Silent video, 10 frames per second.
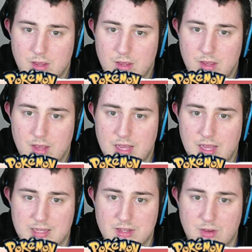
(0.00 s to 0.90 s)
is
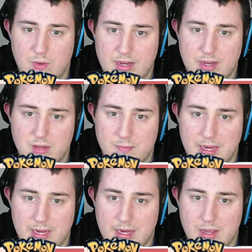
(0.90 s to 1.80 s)
going to
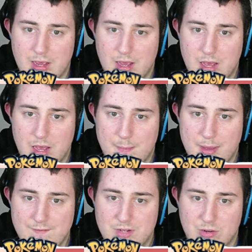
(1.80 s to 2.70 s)
be a
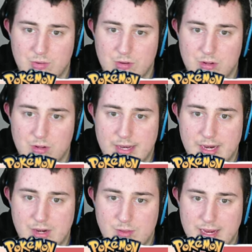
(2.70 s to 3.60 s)
Buttfadoongle, and I don't
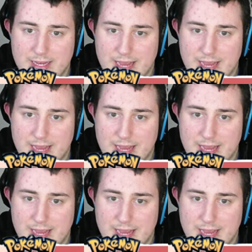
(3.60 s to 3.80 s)
like that.